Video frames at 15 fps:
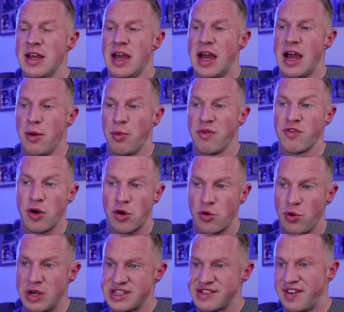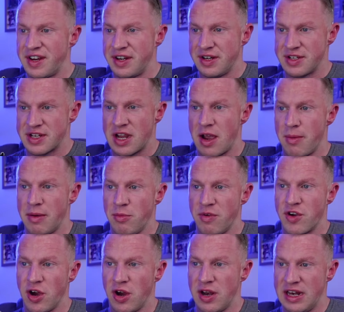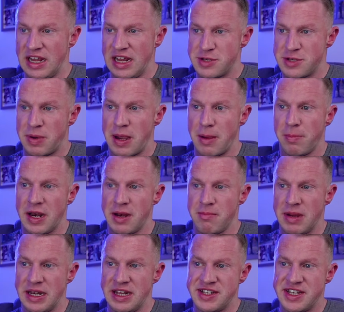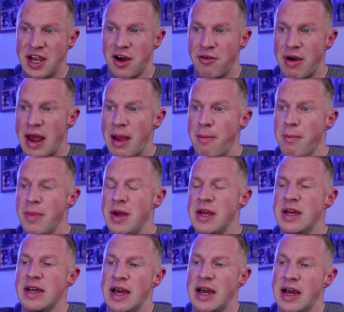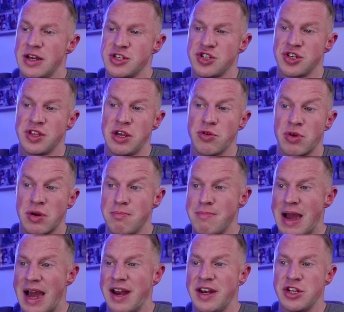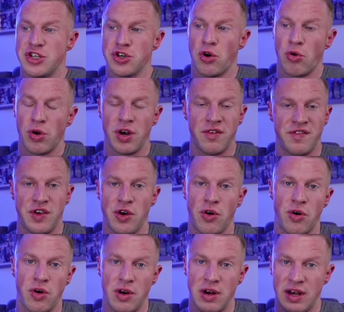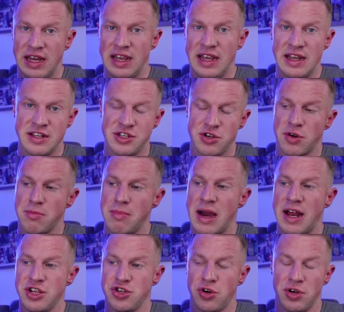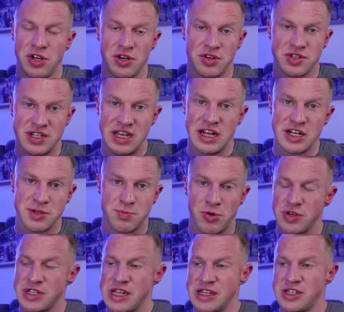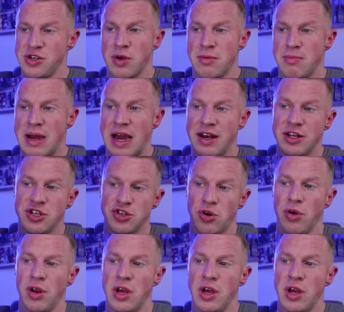we've got quiz funnels coming, we've got a leads pipeline, a mini CRM, so that you can manage all of your leads, you can manage all your sales process, you can manage all